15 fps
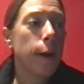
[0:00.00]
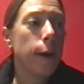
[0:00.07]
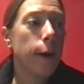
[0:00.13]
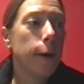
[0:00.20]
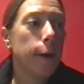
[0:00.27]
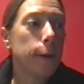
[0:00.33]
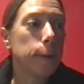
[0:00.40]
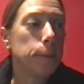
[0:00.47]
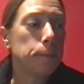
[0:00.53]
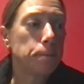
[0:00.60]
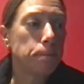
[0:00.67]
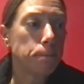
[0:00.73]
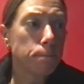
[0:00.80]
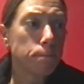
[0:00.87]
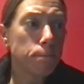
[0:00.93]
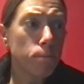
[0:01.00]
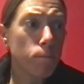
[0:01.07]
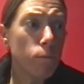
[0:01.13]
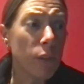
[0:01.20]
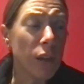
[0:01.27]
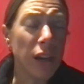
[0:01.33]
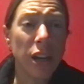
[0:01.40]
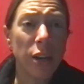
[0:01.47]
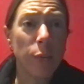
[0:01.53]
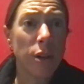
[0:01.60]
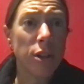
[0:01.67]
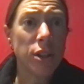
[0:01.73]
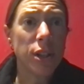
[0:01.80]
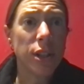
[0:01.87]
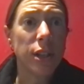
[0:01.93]
I had
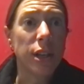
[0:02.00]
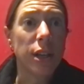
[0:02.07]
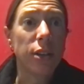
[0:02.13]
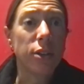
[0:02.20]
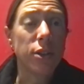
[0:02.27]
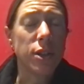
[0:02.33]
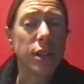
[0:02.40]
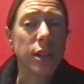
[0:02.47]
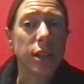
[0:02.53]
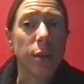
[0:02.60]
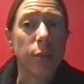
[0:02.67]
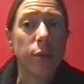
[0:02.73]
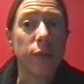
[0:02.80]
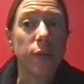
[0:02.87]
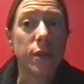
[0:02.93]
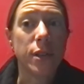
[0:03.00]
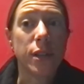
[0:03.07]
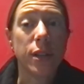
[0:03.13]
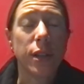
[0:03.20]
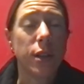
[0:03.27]
mentioned the colleges that come to visit,